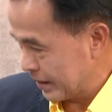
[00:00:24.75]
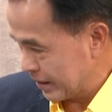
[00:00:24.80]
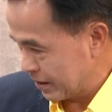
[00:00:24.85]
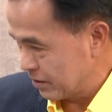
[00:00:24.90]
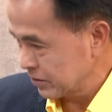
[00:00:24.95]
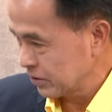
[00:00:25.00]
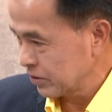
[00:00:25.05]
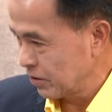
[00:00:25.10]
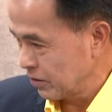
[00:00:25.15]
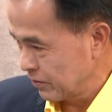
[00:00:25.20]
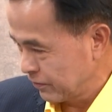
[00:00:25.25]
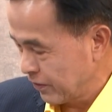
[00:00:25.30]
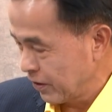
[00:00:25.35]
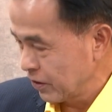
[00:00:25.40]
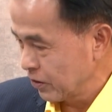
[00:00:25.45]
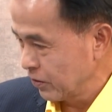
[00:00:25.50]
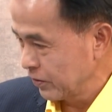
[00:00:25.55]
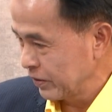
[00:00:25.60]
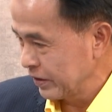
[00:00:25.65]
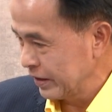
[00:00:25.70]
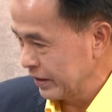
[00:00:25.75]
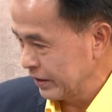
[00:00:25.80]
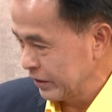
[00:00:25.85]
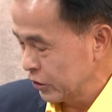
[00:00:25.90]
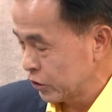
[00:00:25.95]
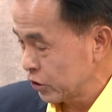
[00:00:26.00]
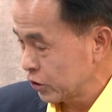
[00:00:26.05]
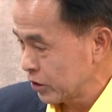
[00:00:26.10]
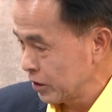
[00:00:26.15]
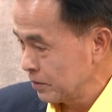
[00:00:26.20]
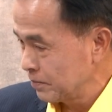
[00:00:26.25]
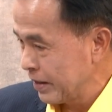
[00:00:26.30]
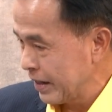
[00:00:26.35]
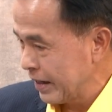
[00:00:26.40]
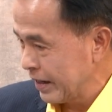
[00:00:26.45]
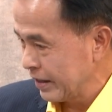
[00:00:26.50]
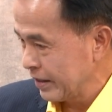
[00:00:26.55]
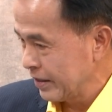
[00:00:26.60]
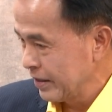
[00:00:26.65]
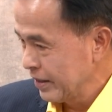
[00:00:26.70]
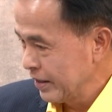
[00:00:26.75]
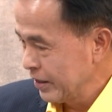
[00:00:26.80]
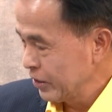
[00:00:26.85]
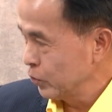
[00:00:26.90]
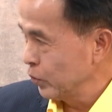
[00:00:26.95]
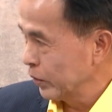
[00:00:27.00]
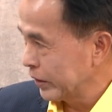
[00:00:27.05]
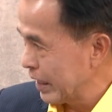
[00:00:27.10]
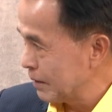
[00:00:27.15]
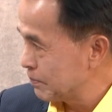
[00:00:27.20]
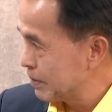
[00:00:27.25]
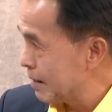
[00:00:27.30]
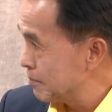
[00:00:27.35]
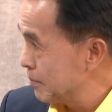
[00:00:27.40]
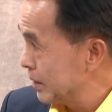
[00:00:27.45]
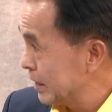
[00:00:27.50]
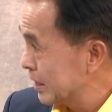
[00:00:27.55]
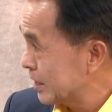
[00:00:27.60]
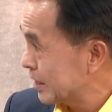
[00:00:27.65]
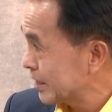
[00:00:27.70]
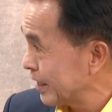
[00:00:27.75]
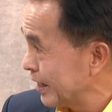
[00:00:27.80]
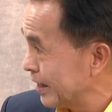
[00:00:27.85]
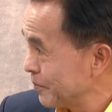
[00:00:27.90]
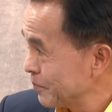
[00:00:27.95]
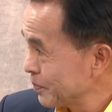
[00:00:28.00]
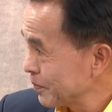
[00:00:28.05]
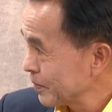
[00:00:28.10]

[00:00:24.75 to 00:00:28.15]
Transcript: also follow the decision by UK Prime Minister